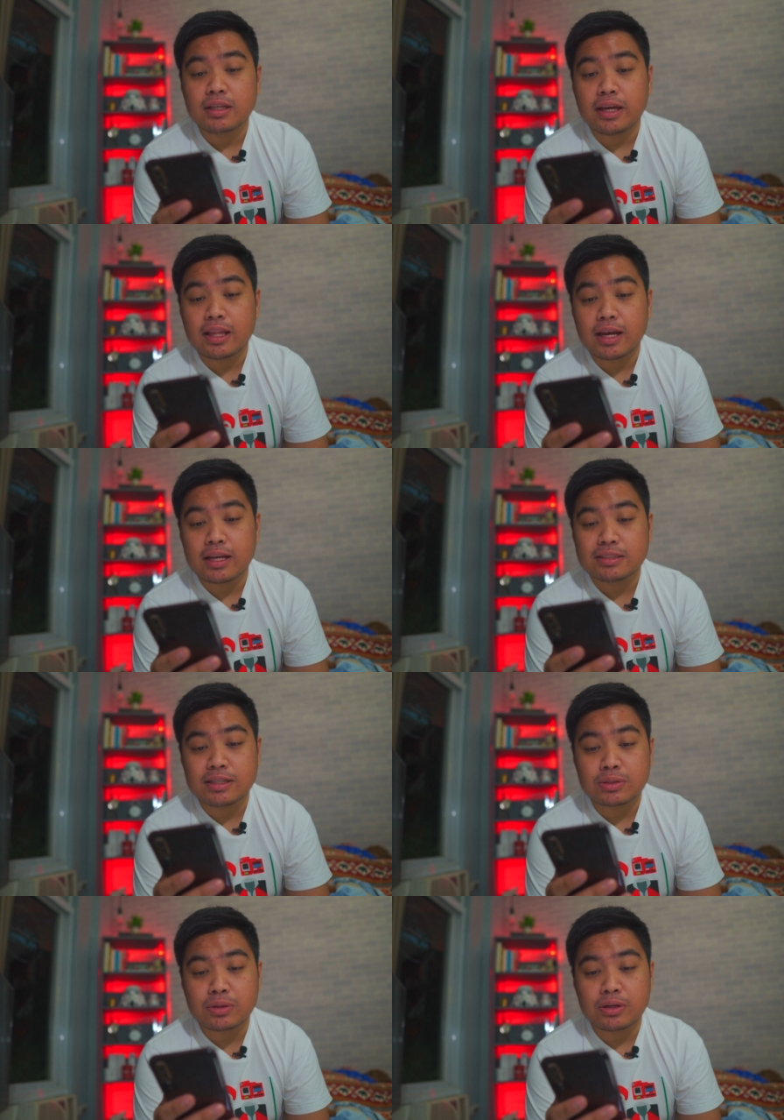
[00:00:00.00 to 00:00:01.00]
it has
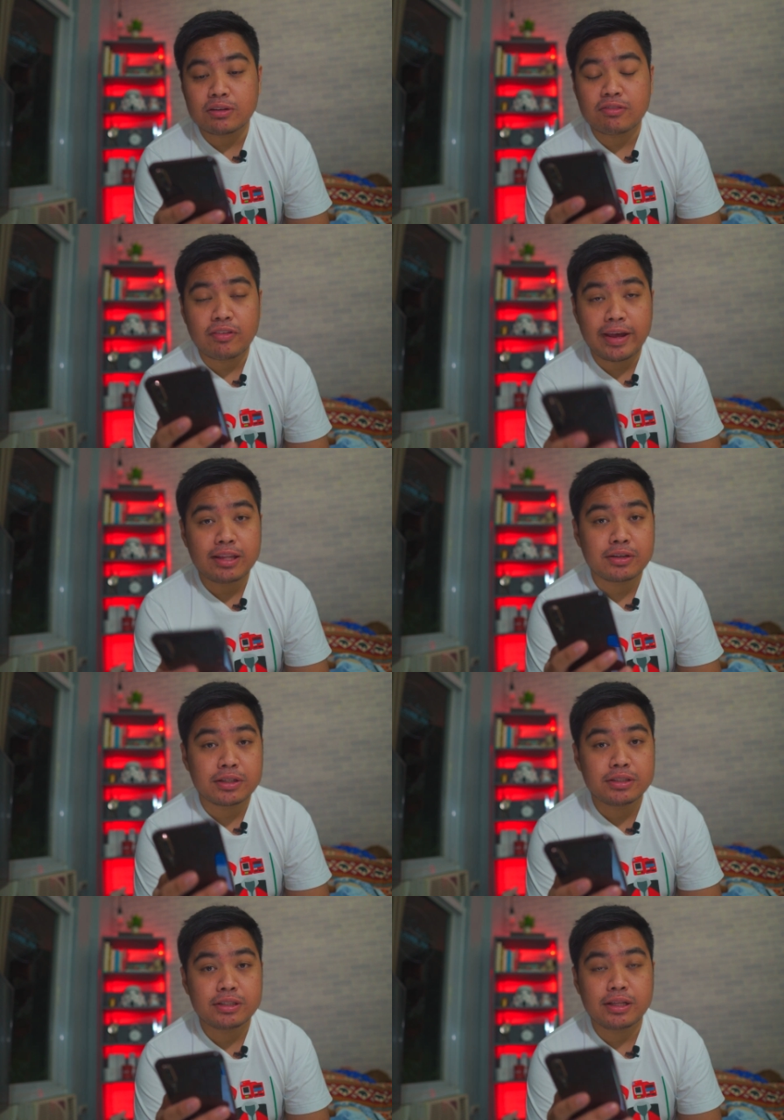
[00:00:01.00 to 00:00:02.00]
a score of
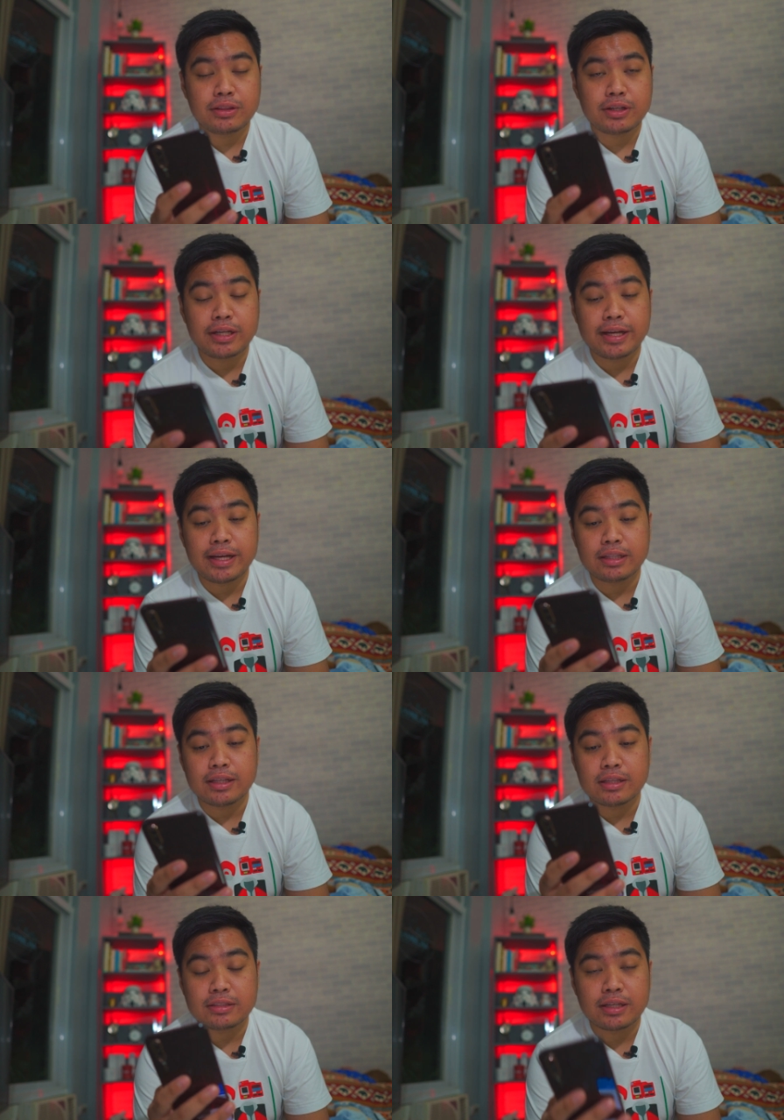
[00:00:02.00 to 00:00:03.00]

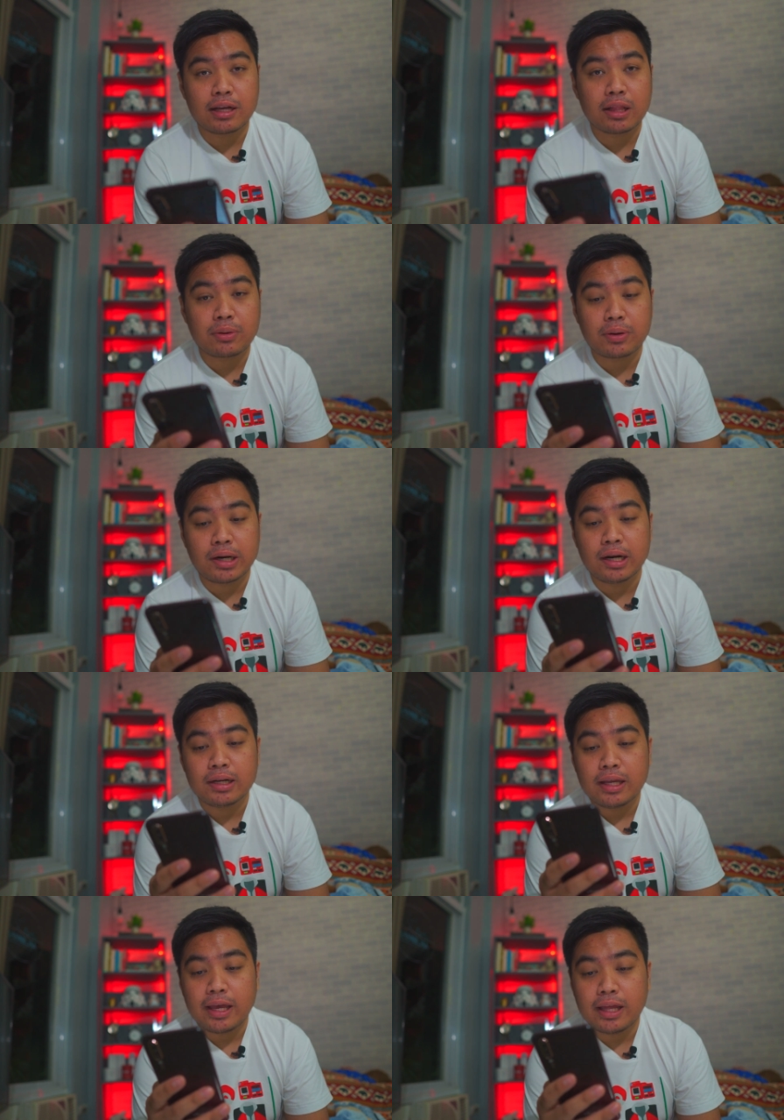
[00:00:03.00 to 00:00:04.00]
838 in single core
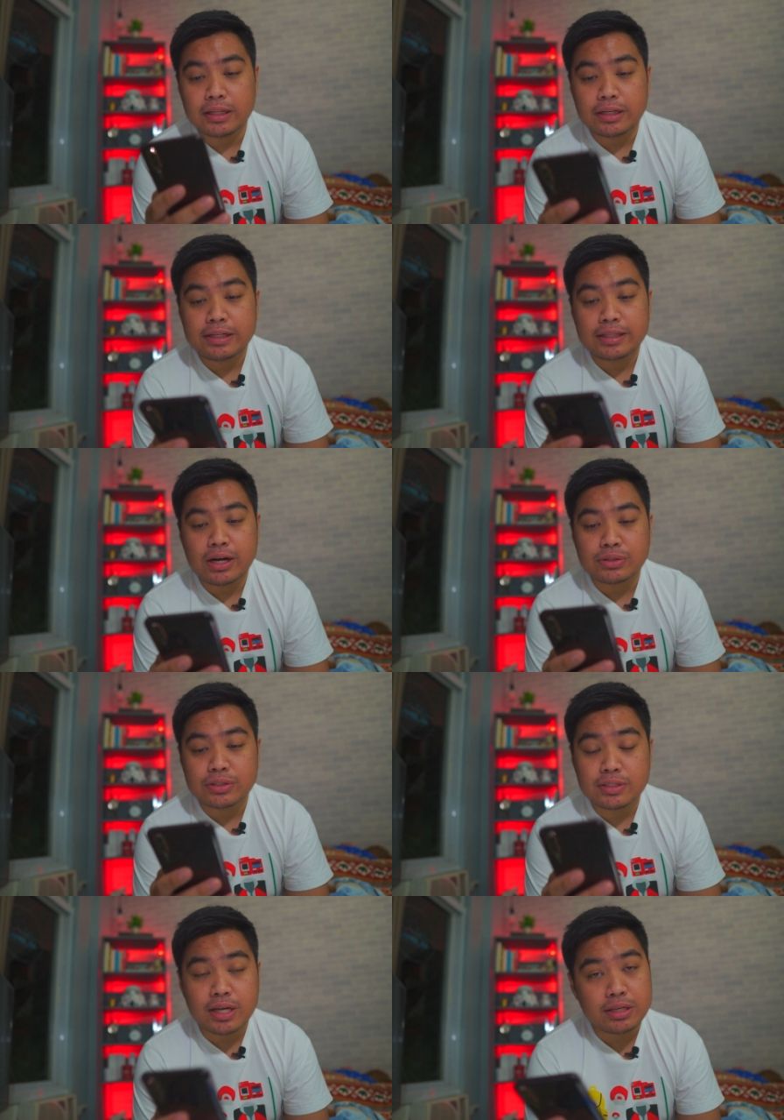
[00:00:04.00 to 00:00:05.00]
and
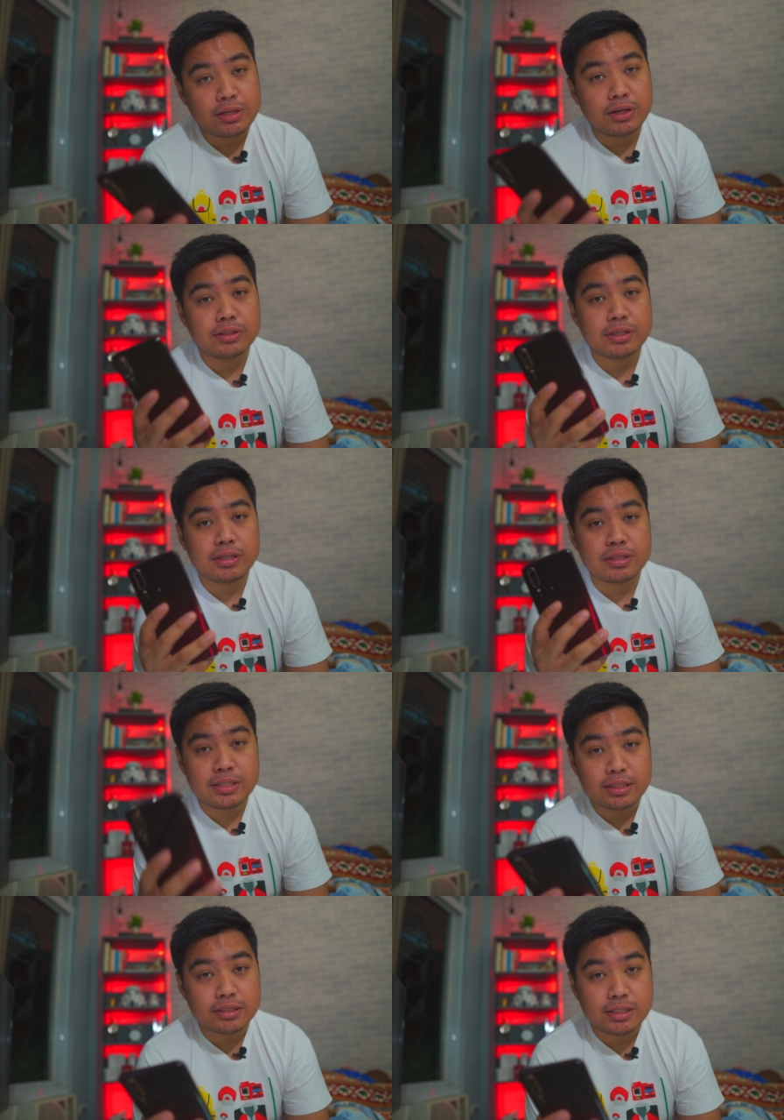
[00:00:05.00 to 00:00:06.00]

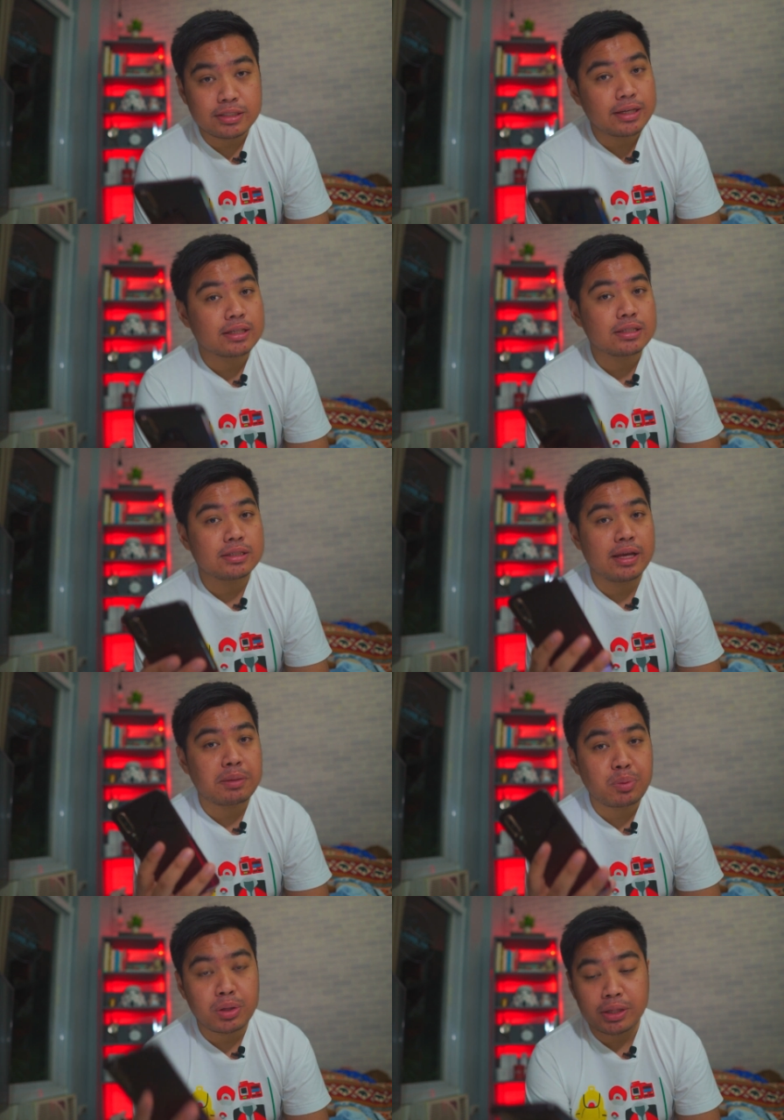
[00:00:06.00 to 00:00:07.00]
3,666
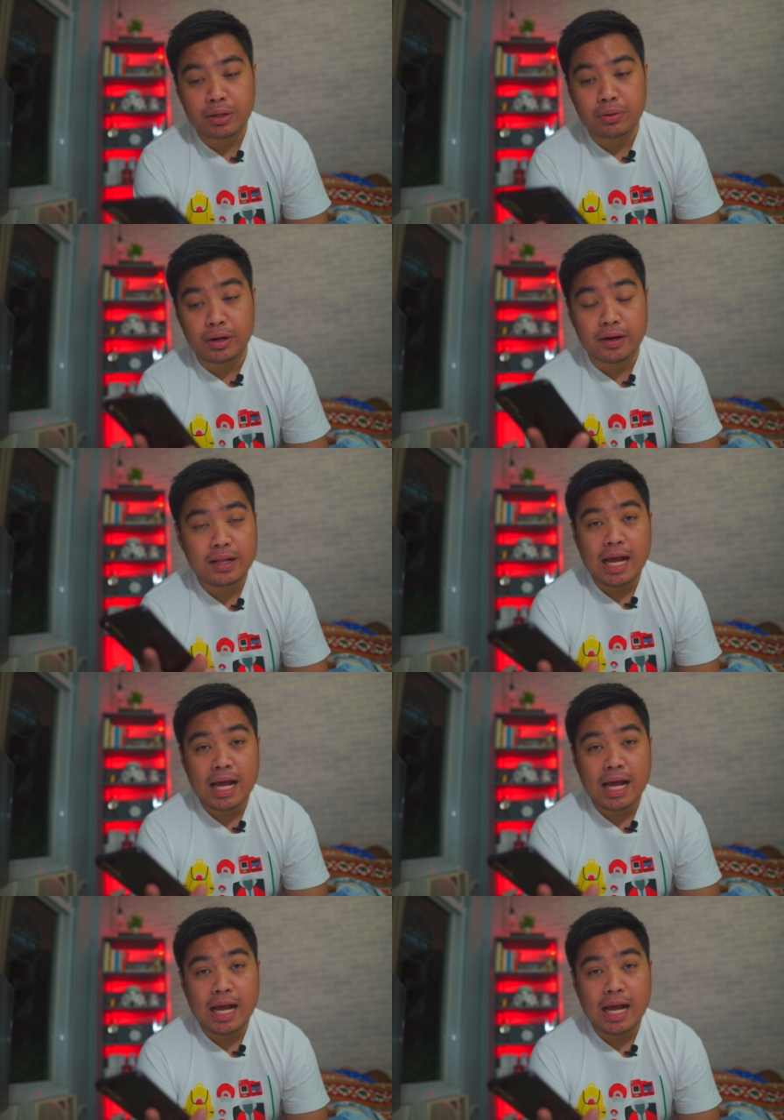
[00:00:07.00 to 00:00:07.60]
in multi-core,